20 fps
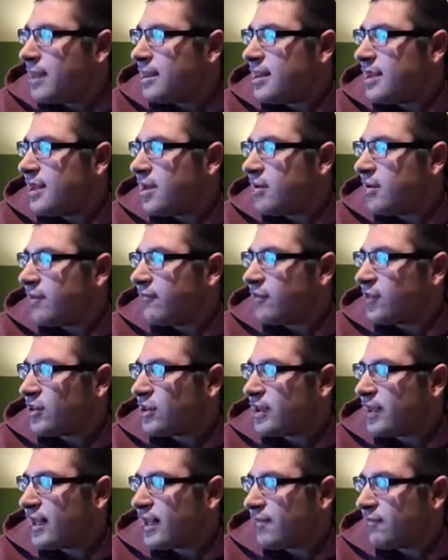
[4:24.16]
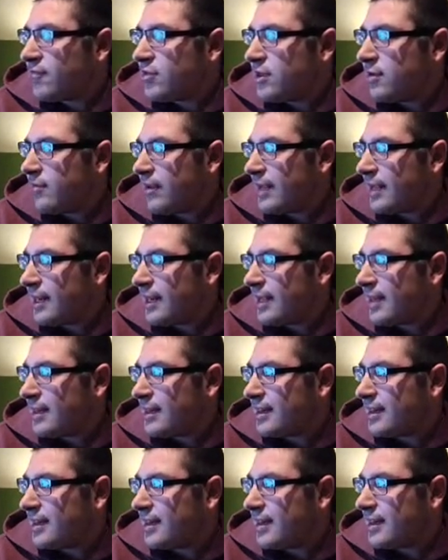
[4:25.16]
The University of New
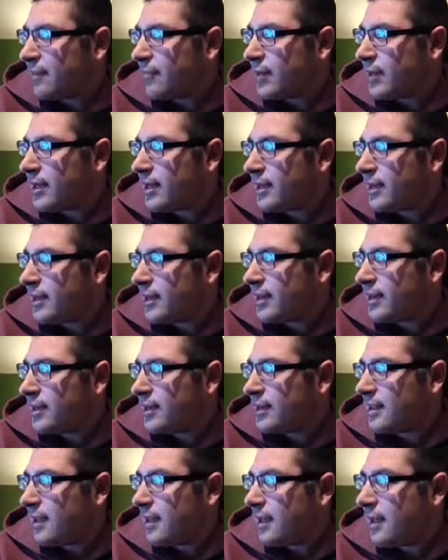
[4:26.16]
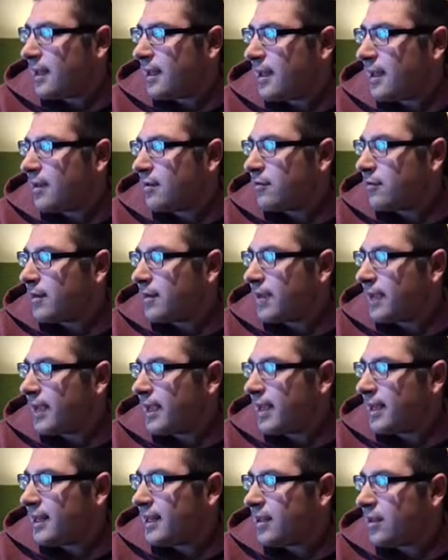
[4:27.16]
England celebrated its
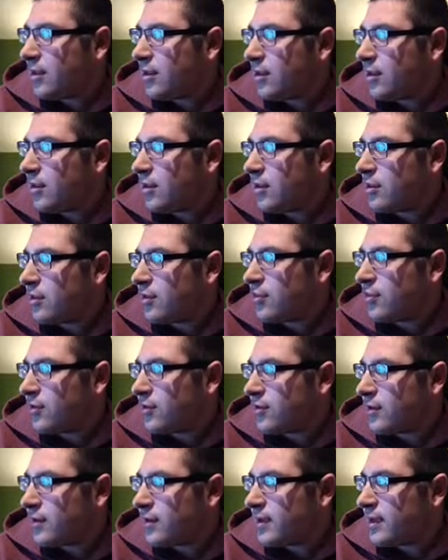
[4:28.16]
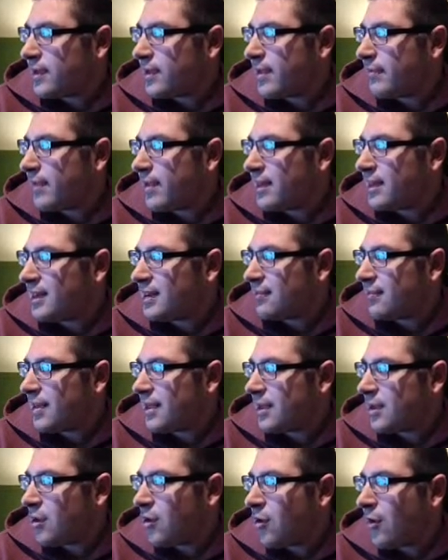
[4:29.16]
183rd
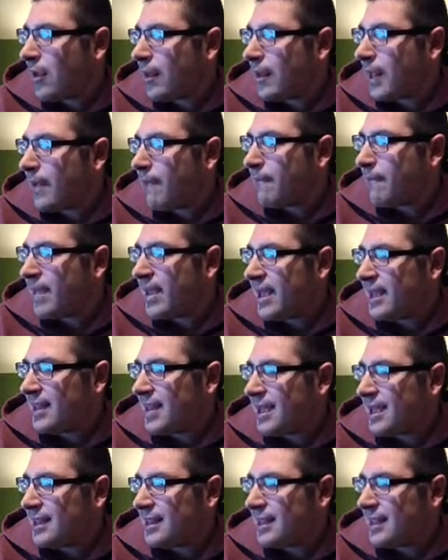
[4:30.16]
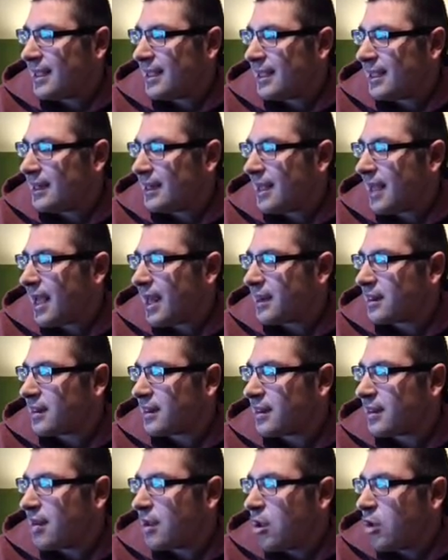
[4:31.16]
commencement on May 19th at
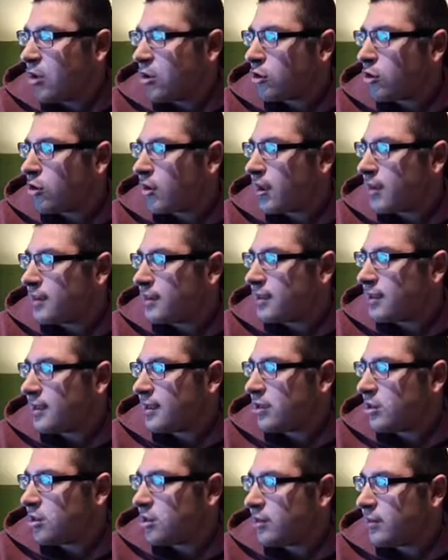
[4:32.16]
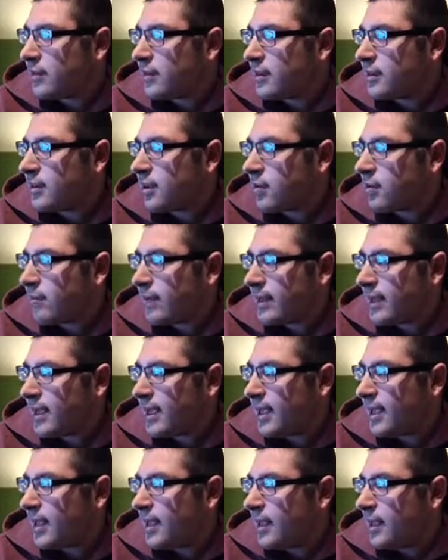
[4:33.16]
the Cross Insurance
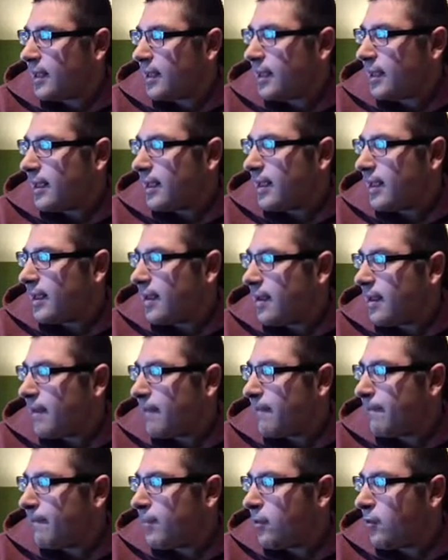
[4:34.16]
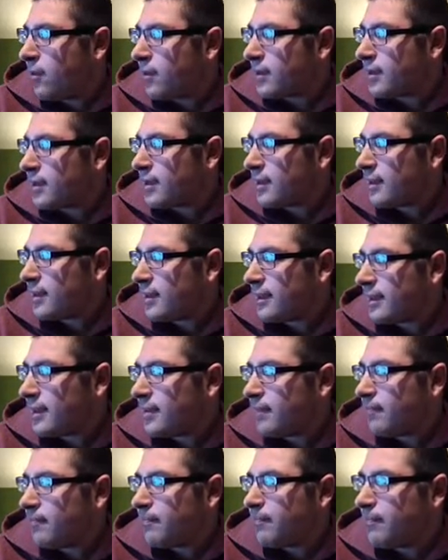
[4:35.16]
Arena in Portland.